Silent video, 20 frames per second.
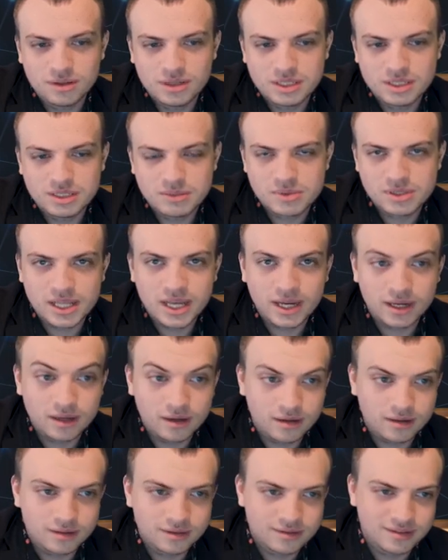some slack
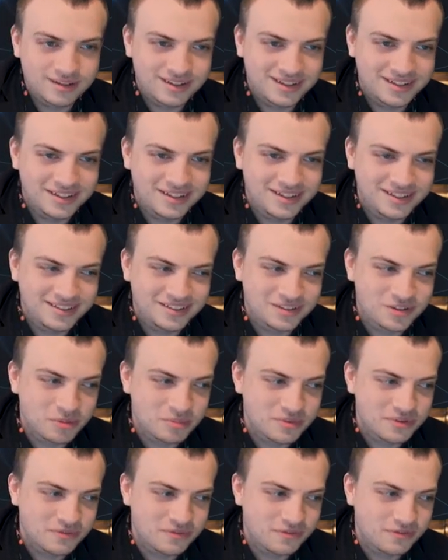here in
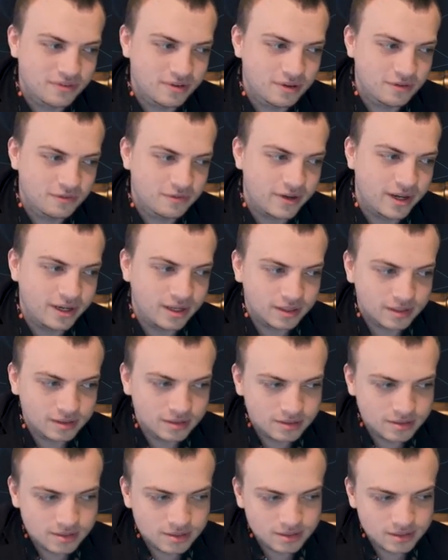terms of
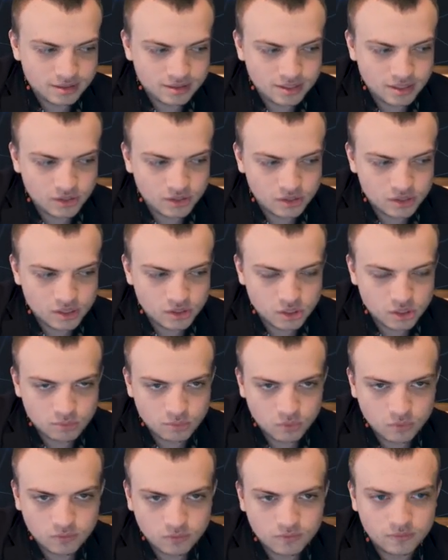finding such a
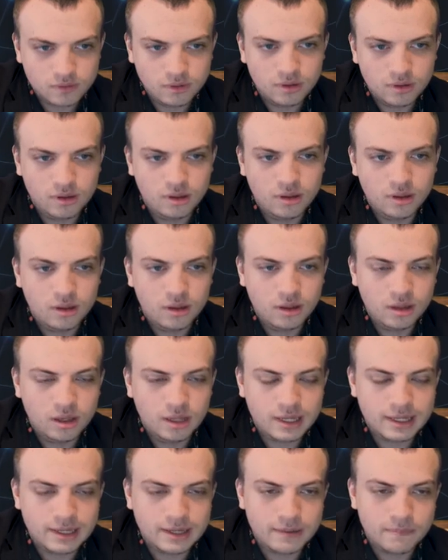move.
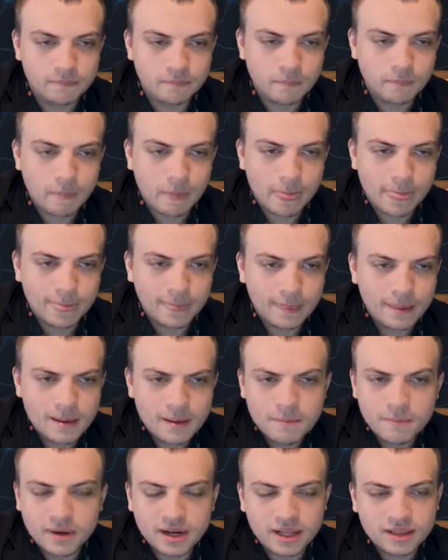
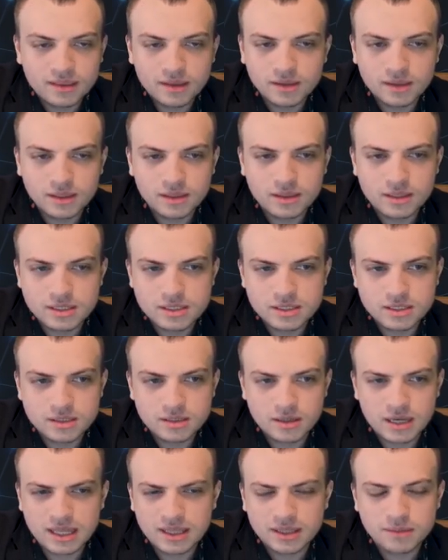But I think that
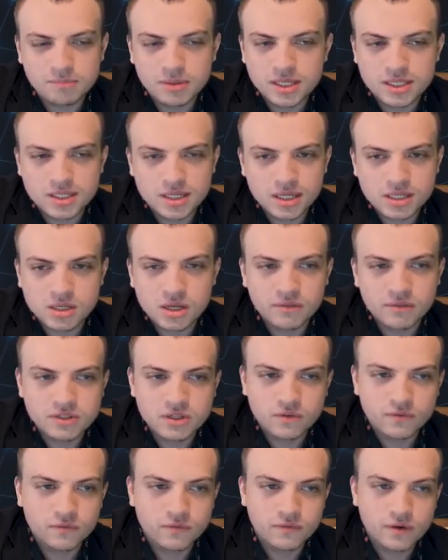I think b6 is
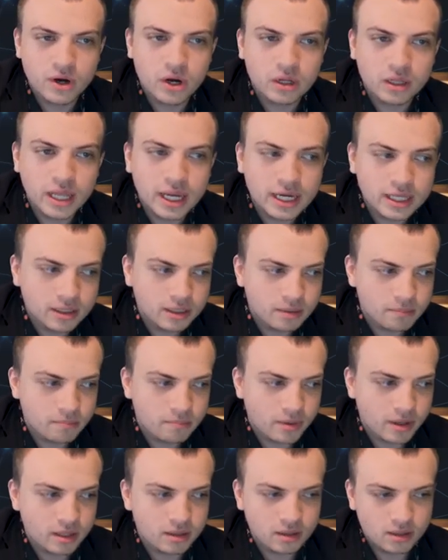obviously very unlikely,
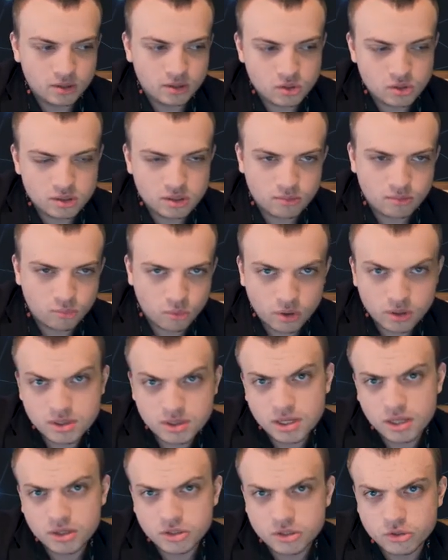but I think it's just important
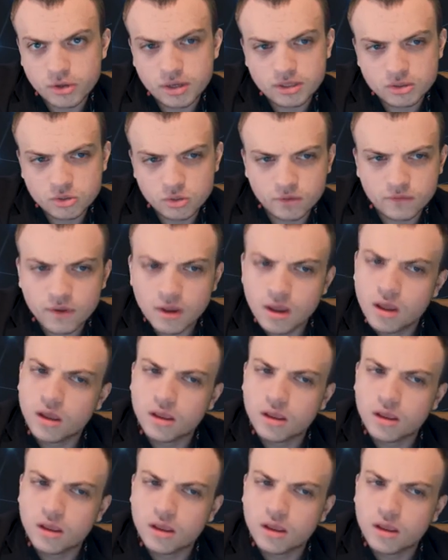to illustrate sort of